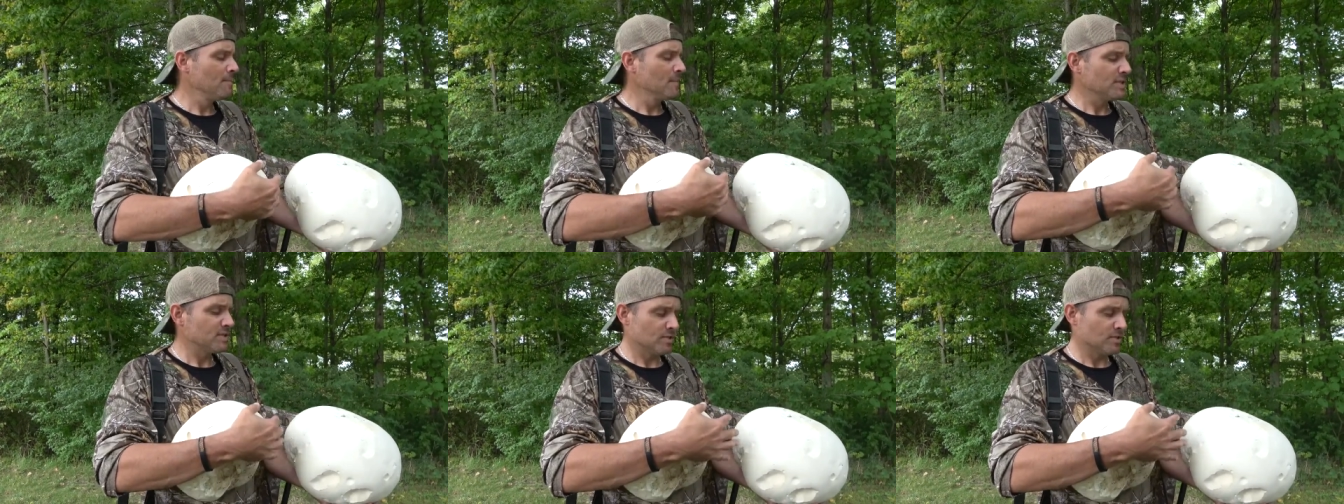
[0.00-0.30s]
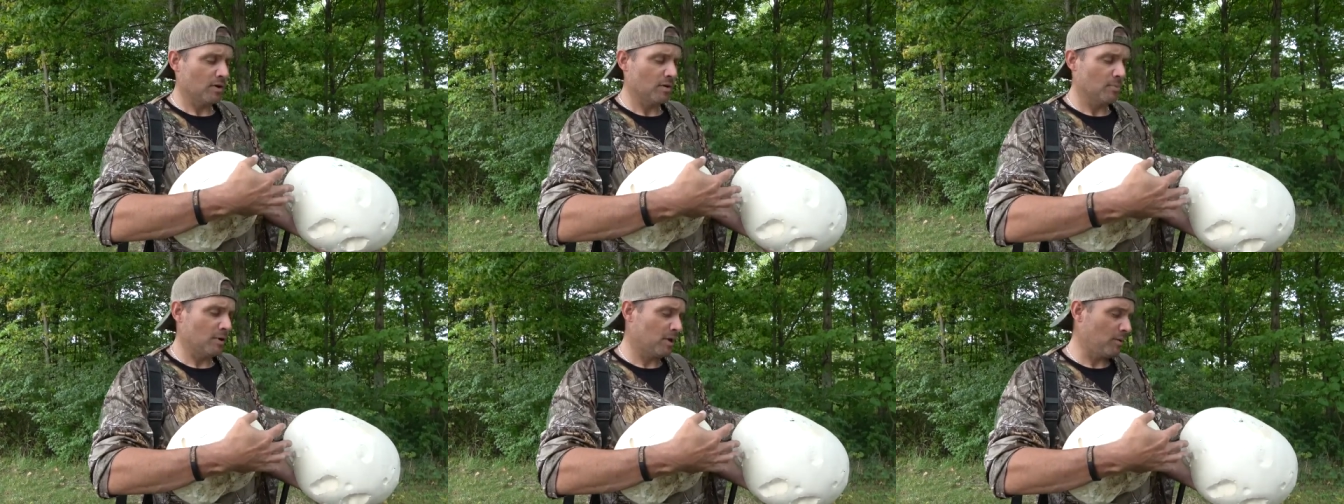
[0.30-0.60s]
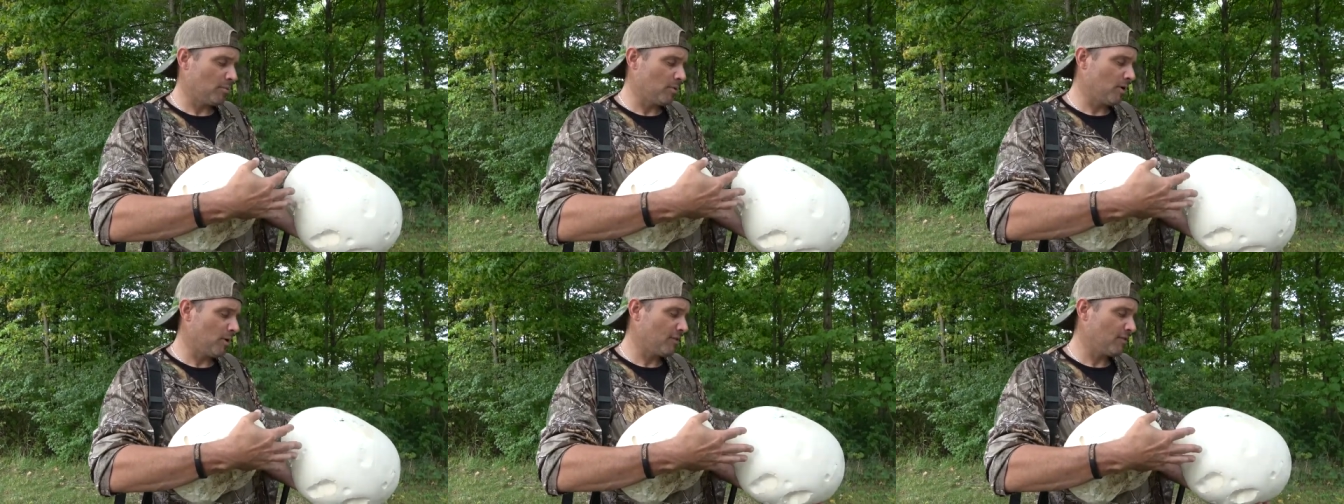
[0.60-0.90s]
Sorry, I'm out
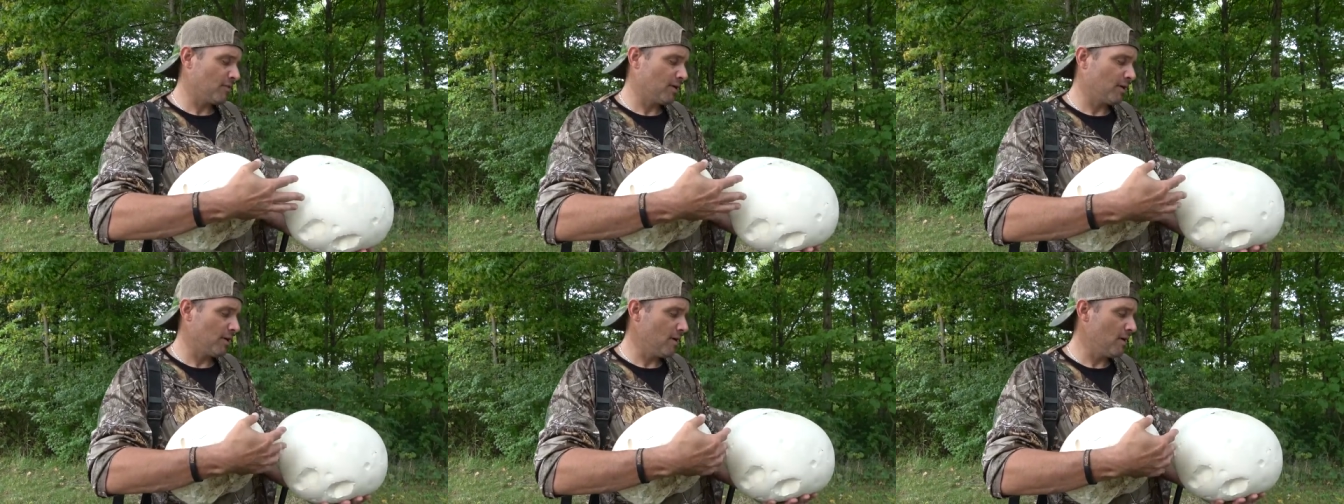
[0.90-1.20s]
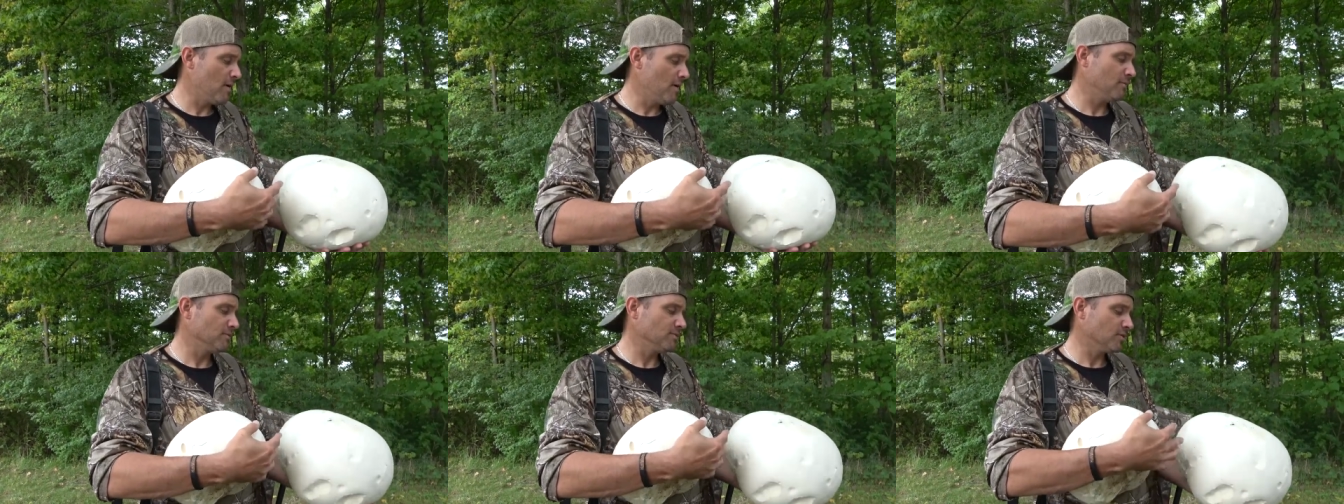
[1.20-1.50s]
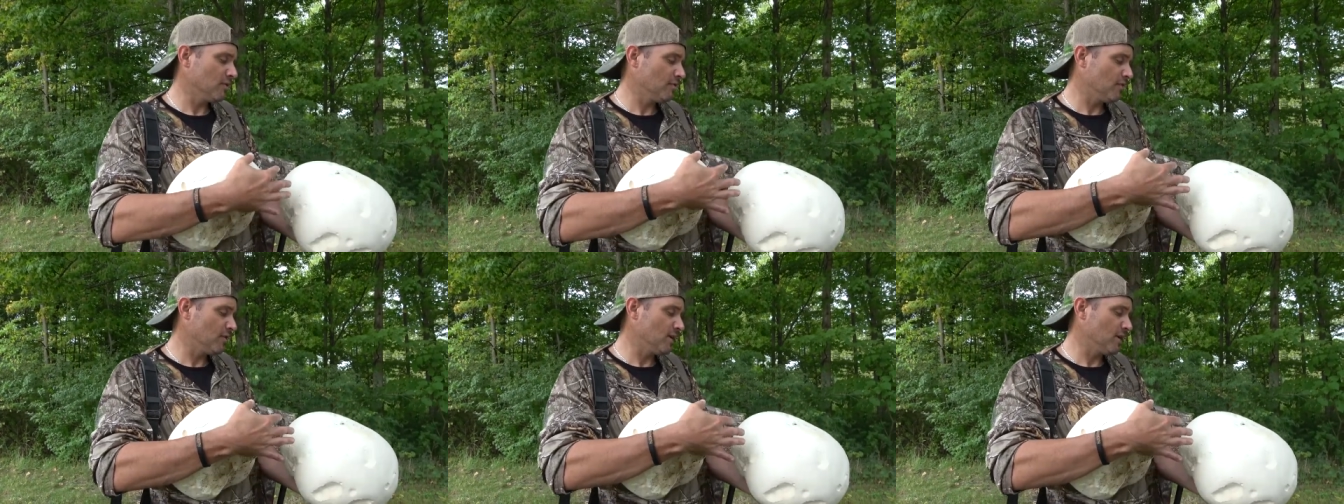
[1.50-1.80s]
of breath here. I was
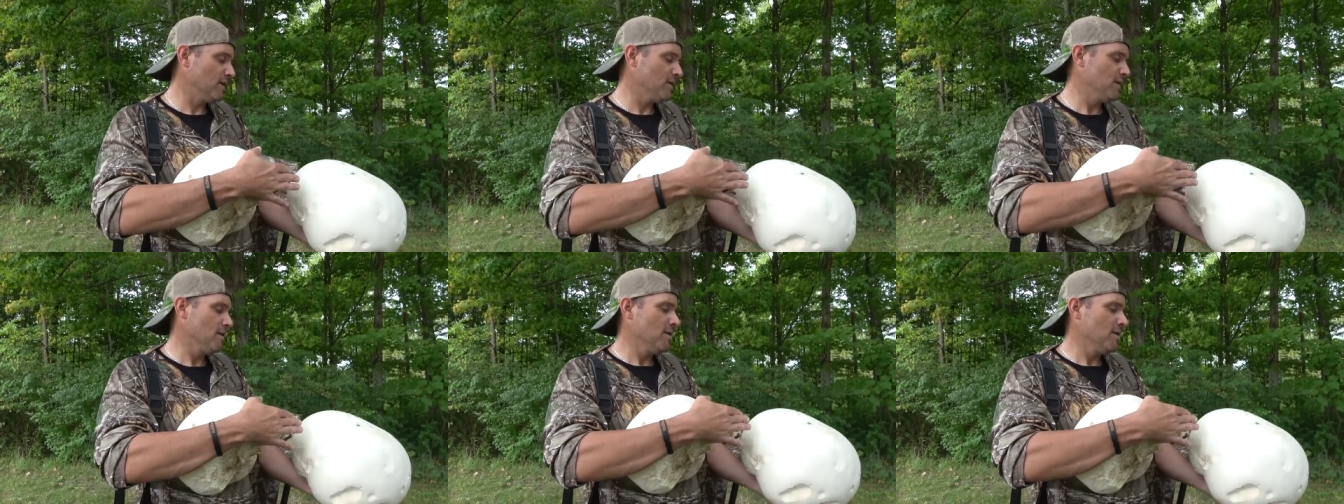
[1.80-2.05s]
hoofing it.